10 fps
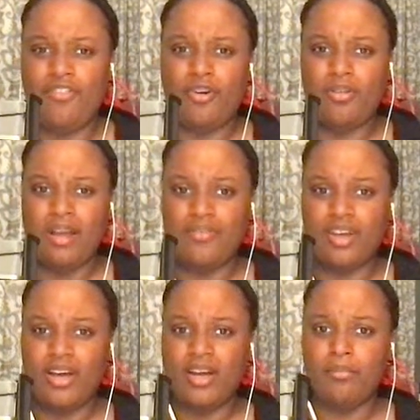in our
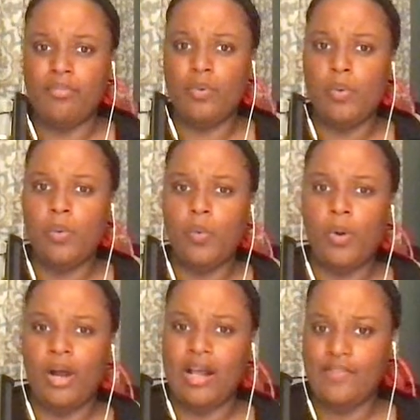lifetime
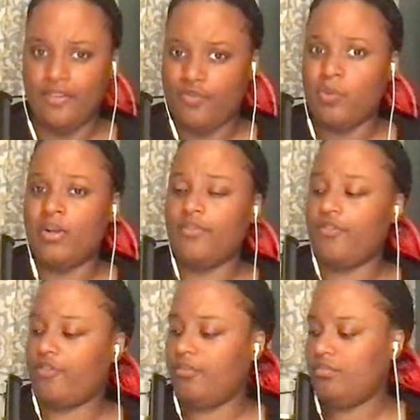at least
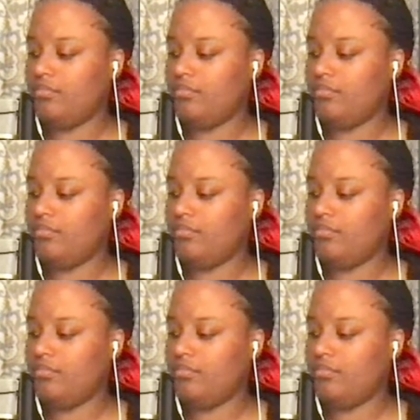once.